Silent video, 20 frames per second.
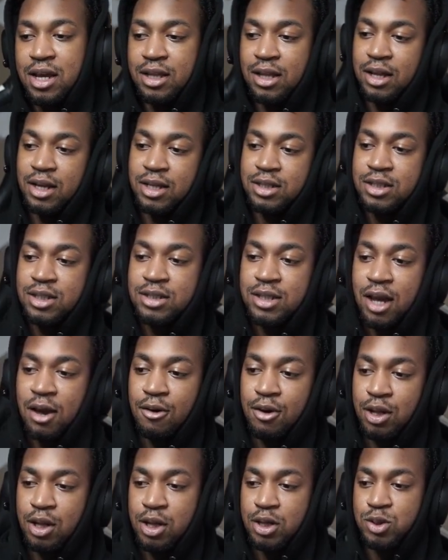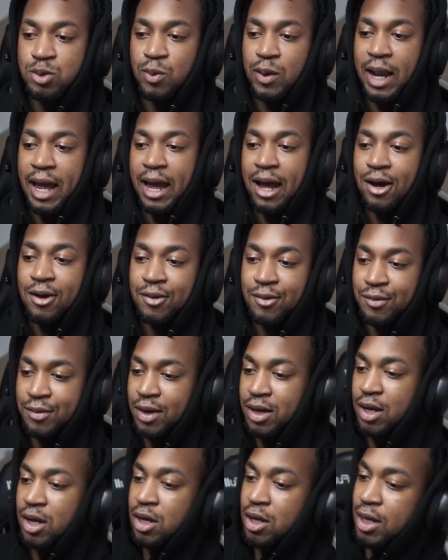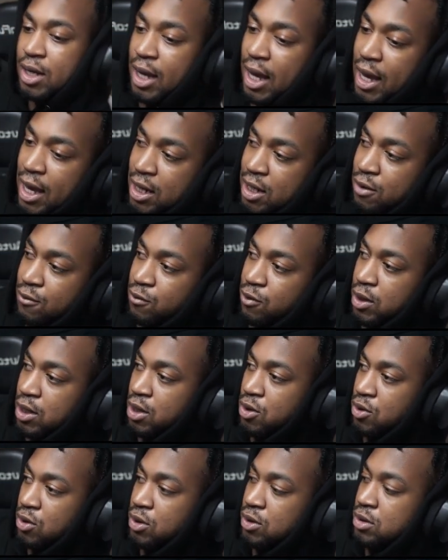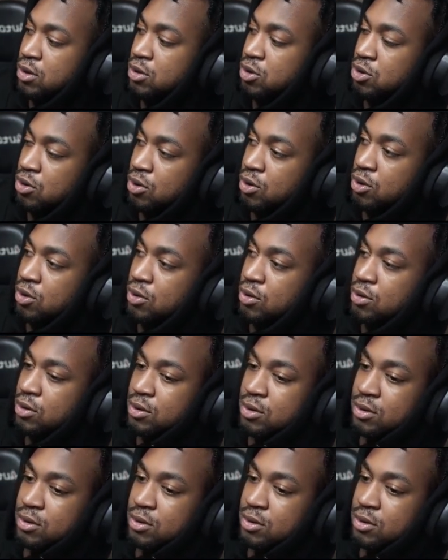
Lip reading: Now this is how it looks without any recoil control.